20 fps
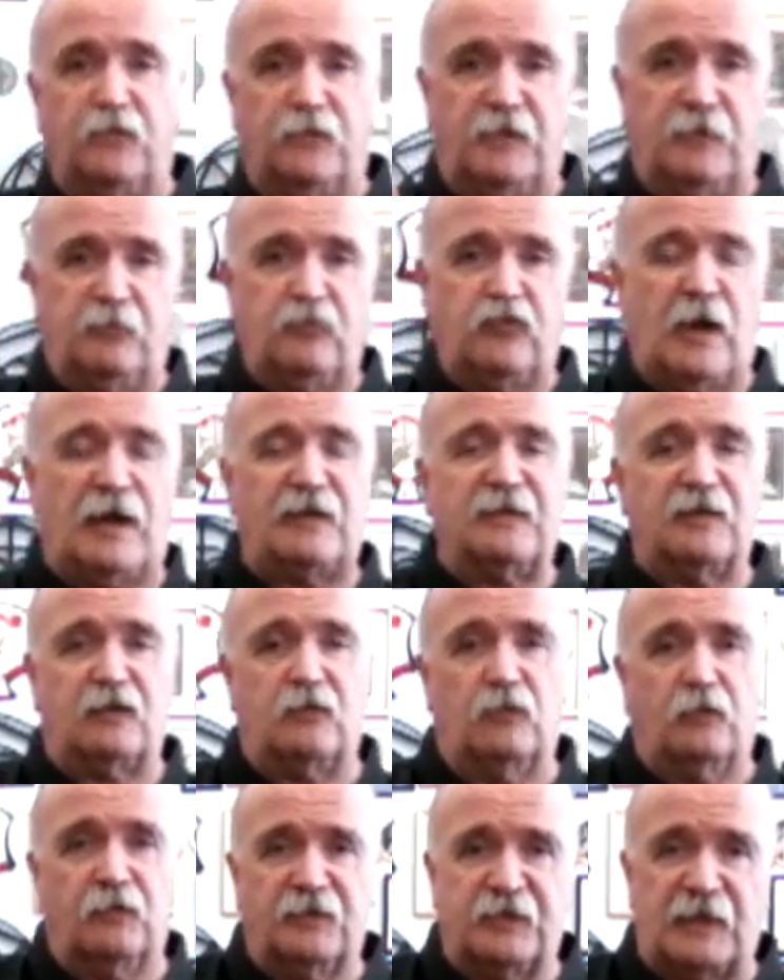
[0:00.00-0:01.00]
for the
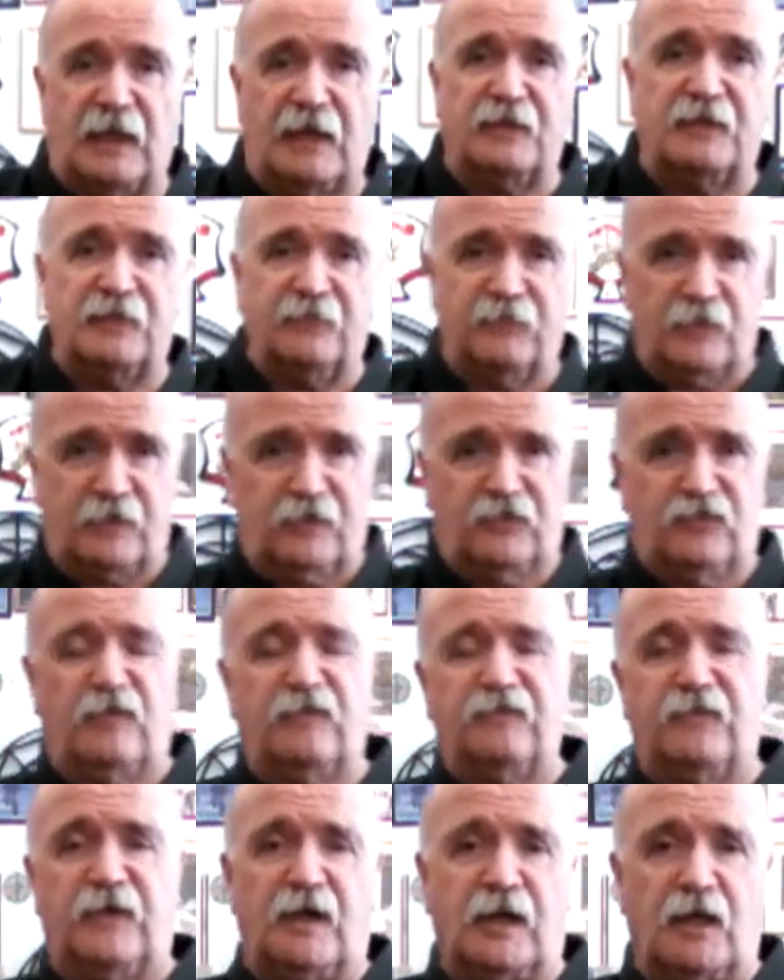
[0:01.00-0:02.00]
practical scientific
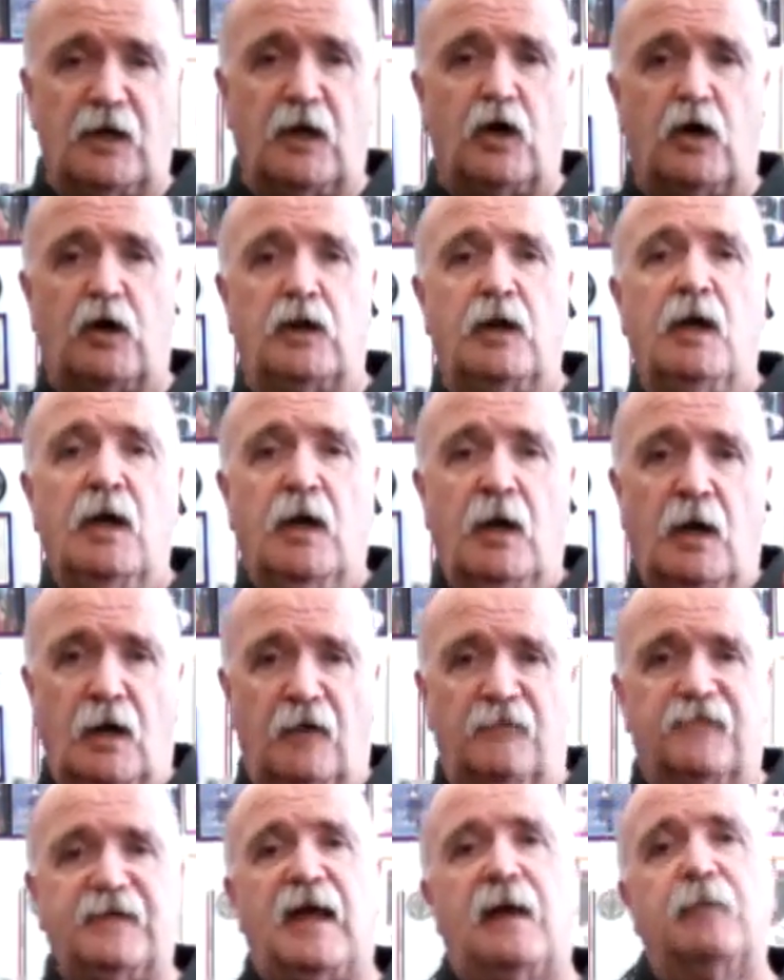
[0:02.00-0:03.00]
street fighting art
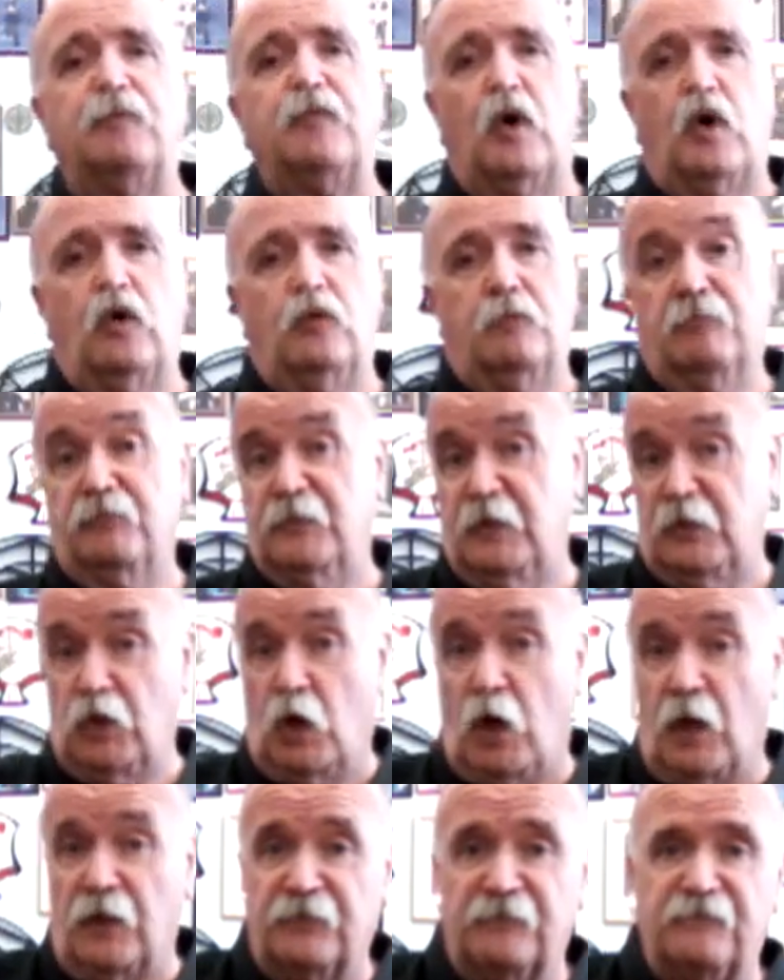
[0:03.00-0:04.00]
of Kenpo, the
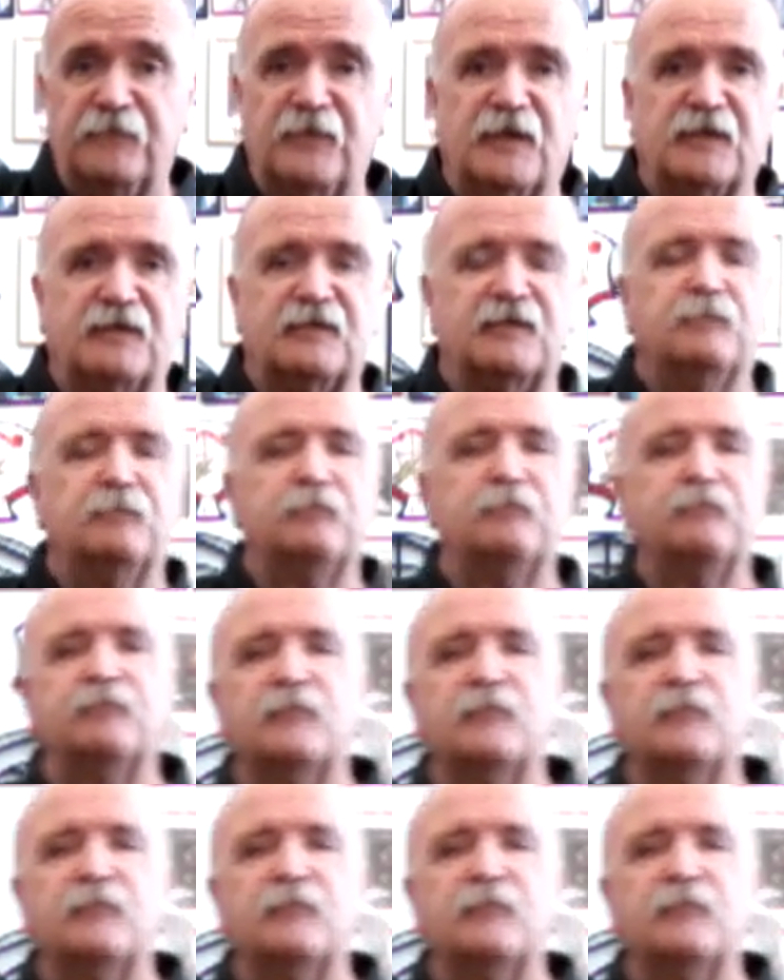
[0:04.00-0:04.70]
law of the fist.